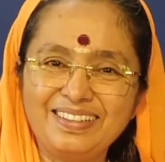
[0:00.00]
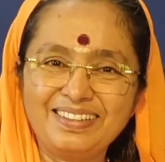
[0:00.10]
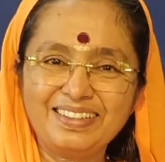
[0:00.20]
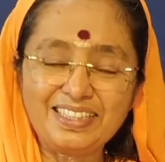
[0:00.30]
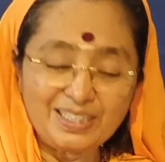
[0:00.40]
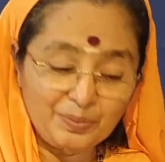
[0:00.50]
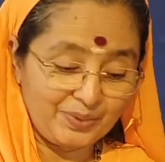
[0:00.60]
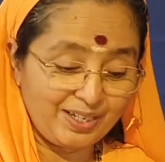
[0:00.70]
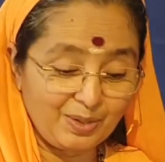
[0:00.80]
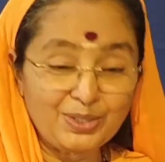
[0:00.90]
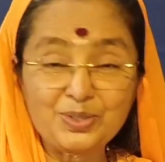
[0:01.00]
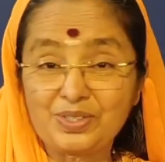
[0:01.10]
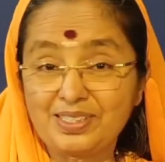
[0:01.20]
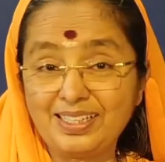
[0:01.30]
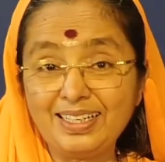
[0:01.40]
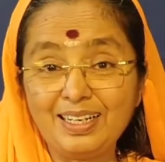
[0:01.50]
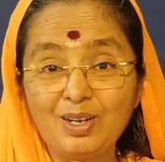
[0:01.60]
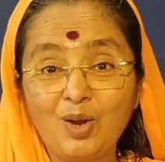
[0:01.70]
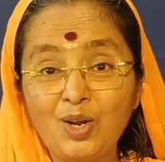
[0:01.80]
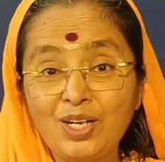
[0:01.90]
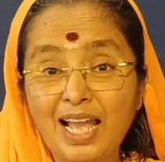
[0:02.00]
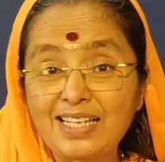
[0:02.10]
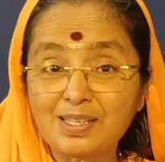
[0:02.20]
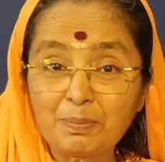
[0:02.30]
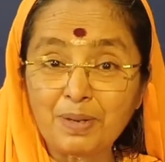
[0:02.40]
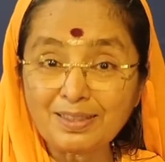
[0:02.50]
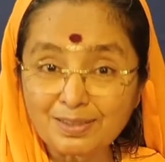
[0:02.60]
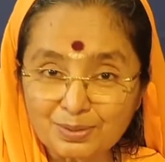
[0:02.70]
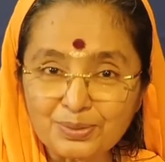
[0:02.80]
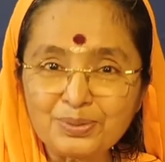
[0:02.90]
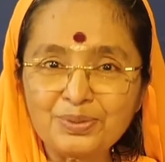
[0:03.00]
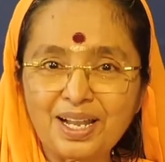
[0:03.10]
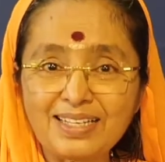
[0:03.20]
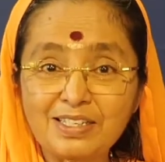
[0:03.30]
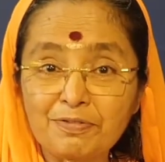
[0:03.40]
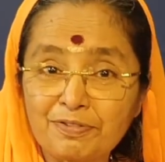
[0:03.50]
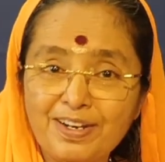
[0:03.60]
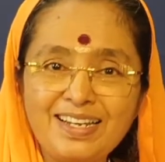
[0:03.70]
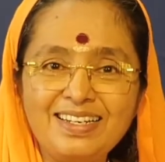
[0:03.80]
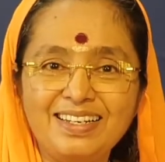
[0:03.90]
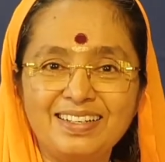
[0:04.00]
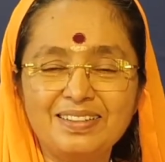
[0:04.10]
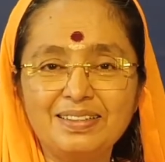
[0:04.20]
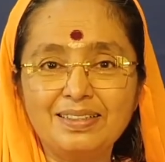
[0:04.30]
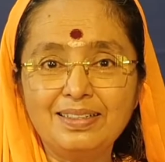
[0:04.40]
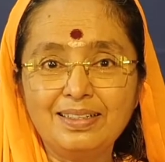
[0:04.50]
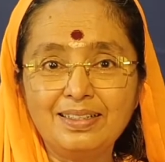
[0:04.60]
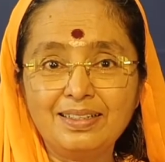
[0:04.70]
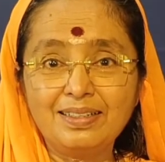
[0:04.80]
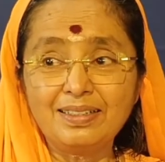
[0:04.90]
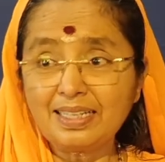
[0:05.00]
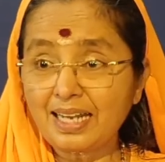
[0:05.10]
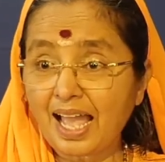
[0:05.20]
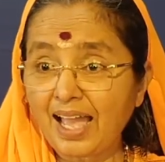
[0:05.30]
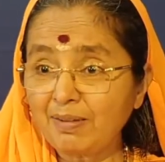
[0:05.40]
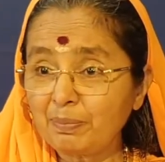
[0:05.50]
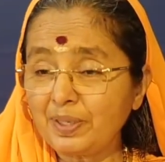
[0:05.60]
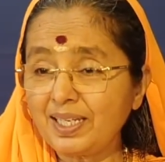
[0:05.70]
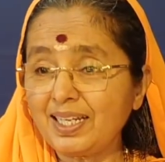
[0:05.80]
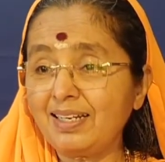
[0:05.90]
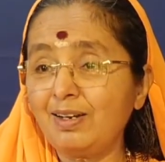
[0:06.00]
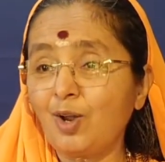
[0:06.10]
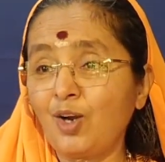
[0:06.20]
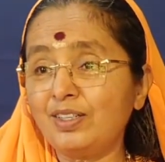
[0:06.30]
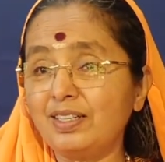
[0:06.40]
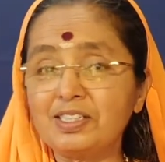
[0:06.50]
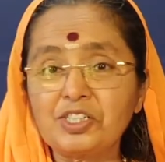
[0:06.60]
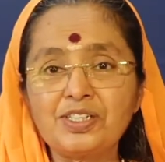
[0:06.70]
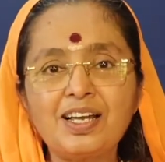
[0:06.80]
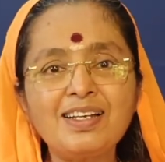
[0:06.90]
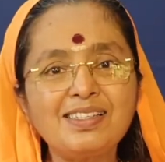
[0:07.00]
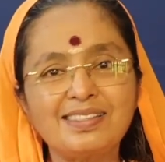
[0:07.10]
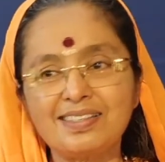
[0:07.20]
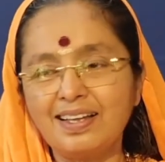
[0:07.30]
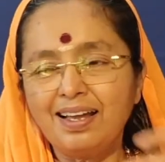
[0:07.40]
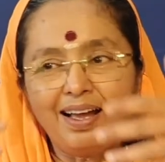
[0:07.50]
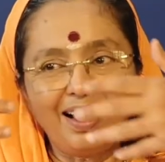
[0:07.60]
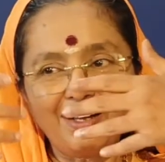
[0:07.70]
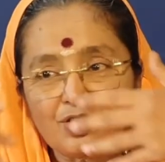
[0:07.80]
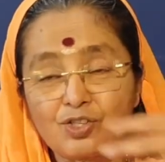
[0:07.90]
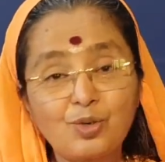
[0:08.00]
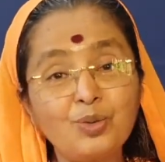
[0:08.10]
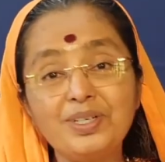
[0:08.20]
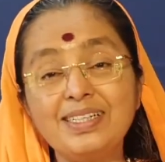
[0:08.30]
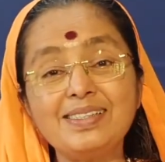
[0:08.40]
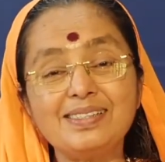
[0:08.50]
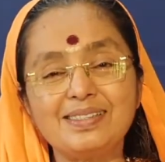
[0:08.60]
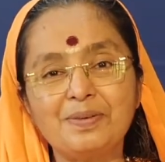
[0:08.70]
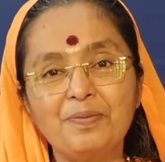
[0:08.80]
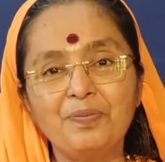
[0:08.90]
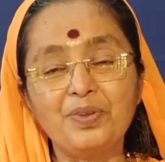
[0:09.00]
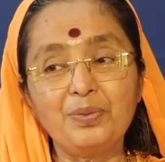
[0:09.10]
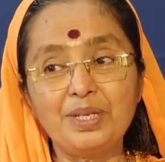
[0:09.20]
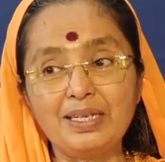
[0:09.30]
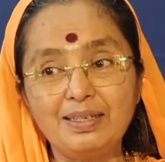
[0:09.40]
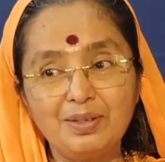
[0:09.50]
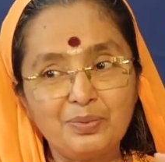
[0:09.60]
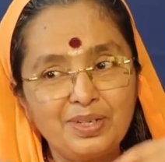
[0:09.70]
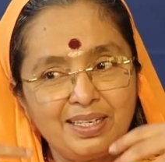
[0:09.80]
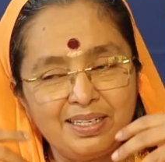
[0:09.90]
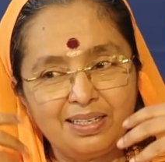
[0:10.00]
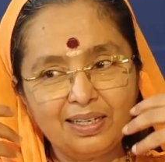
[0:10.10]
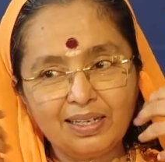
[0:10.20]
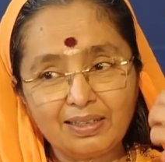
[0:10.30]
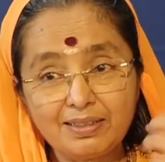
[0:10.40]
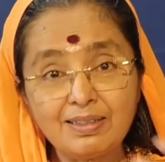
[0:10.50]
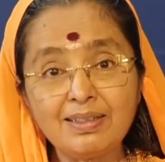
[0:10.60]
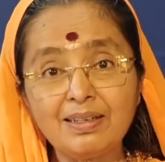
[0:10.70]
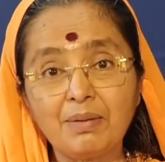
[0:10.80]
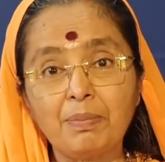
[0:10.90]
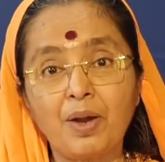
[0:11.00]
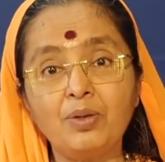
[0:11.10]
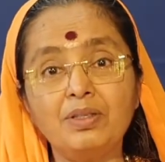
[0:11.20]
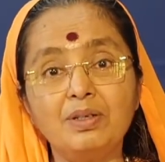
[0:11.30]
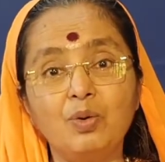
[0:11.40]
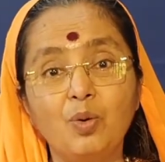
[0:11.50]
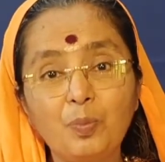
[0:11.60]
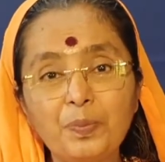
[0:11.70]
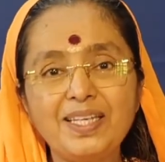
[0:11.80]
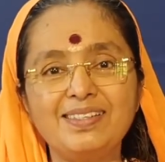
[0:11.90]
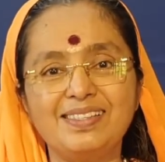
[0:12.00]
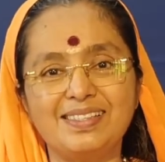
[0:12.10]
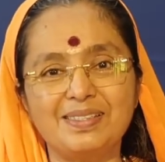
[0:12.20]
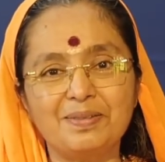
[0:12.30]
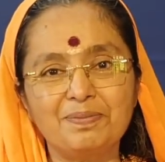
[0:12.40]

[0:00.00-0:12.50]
Here we are going to see Lord as a bandhu, as a friend. There have been in Lord Krishna's stories, we hear about the gopis,